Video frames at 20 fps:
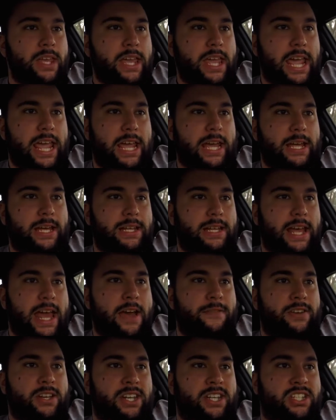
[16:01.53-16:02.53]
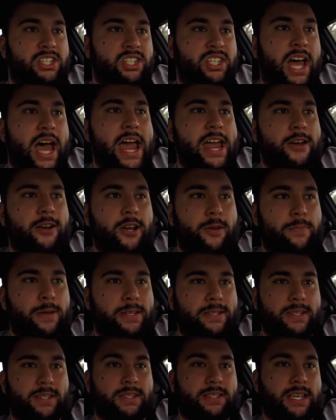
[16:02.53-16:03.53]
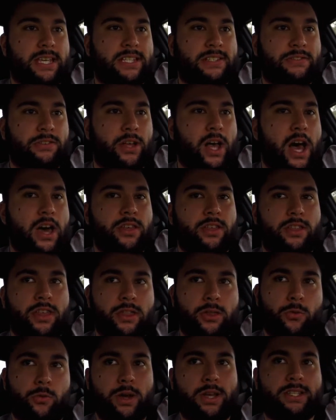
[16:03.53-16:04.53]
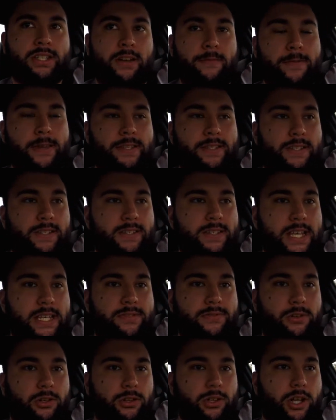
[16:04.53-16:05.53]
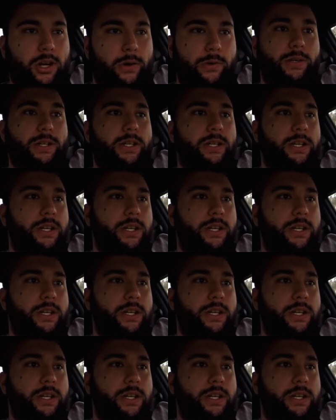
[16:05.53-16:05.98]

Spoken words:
and have a desire to be successful other than the reason of being successful alone.